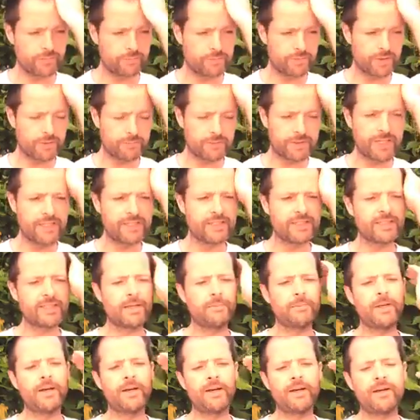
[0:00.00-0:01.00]
sometimes it can
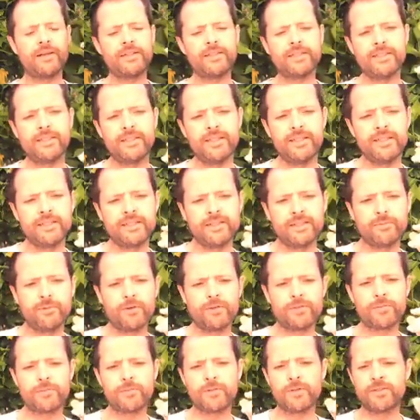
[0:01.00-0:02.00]
be hard to
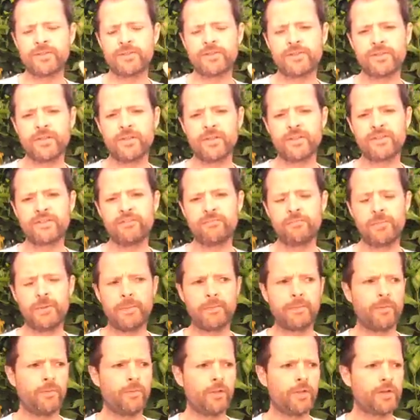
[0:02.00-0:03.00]
watch because there's lots of
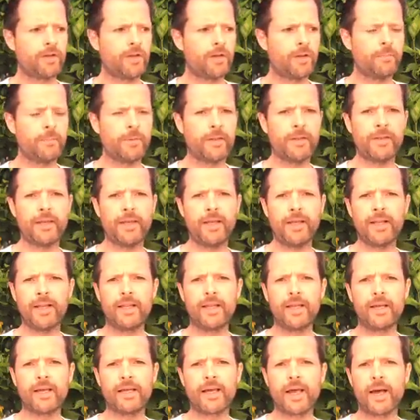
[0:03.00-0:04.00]
people will come and they
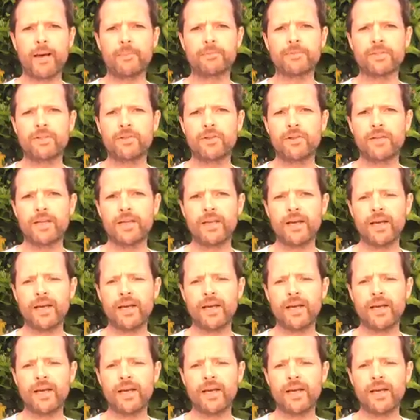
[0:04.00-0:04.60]
like absolutely